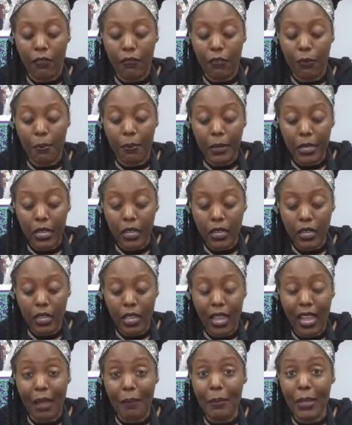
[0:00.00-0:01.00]
for me,
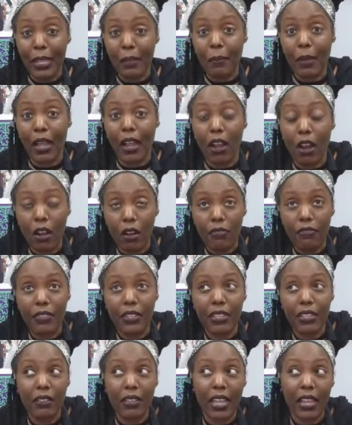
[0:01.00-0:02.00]
I make my
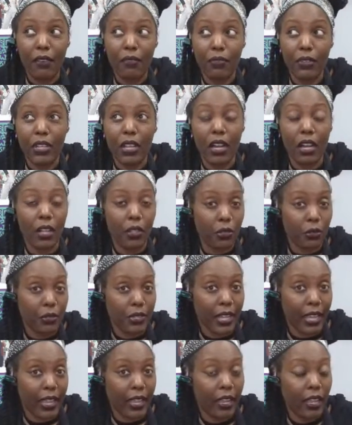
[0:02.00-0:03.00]
coffee every other
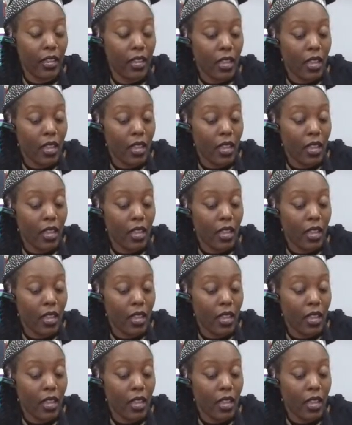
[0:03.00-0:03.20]
day.